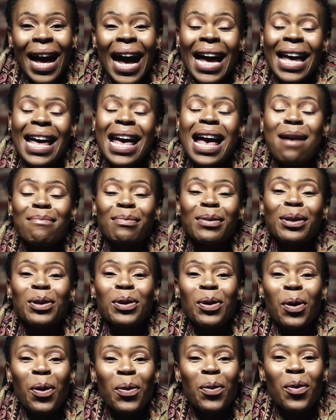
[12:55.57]
I am
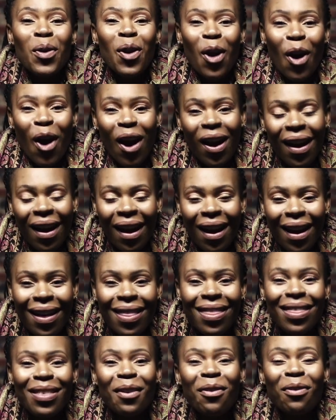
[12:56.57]
no longer
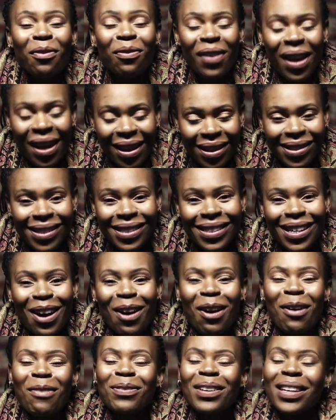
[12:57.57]
the face
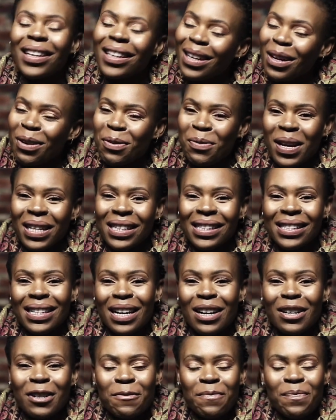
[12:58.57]
of Kia
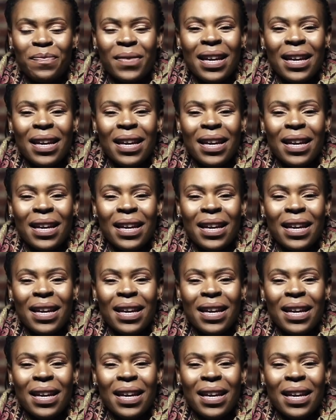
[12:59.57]
Queenstown.